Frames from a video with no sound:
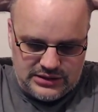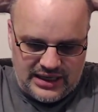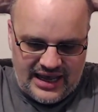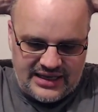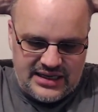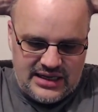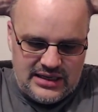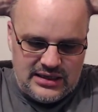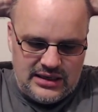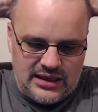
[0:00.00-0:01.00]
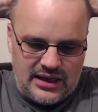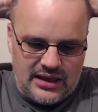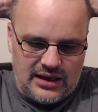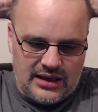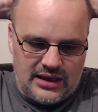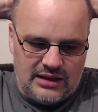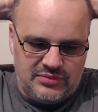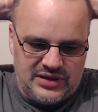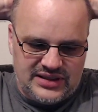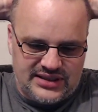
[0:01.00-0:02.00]
adding
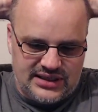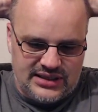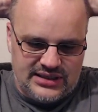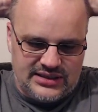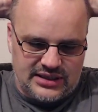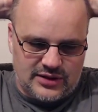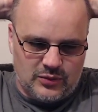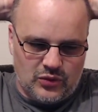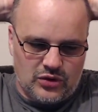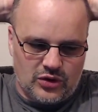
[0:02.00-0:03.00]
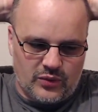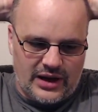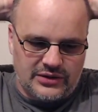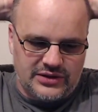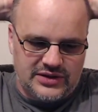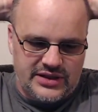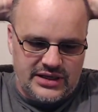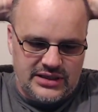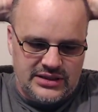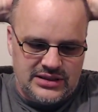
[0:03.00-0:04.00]
NPCs that can walk around and
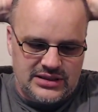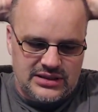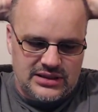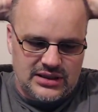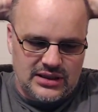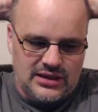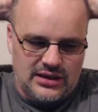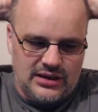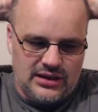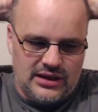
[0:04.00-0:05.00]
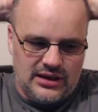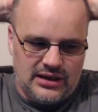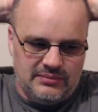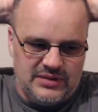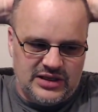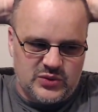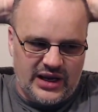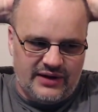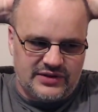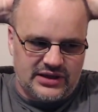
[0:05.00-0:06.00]
things means we
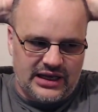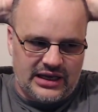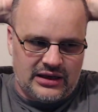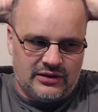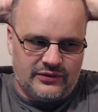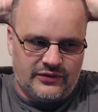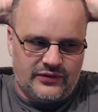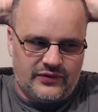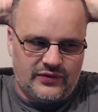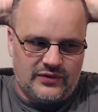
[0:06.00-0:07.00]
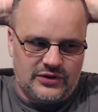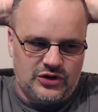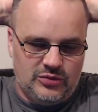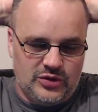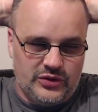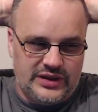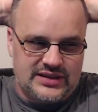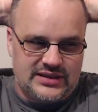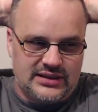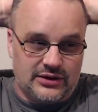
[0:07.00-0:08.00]
have to have
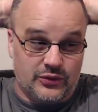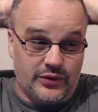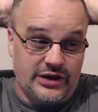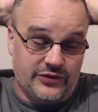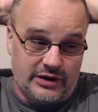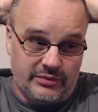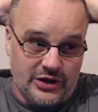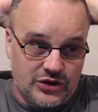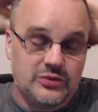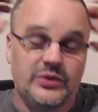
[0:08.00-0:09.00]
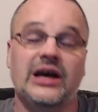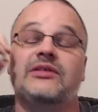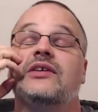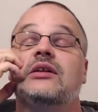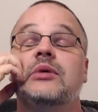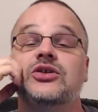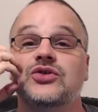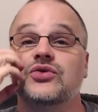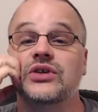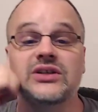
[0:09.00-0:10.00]
humanoids that are rigged for animation. We have to have animation
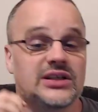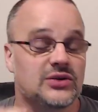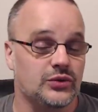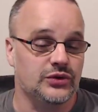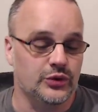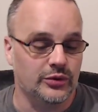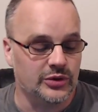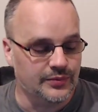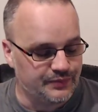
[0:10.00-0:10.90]
trees. That's all doable.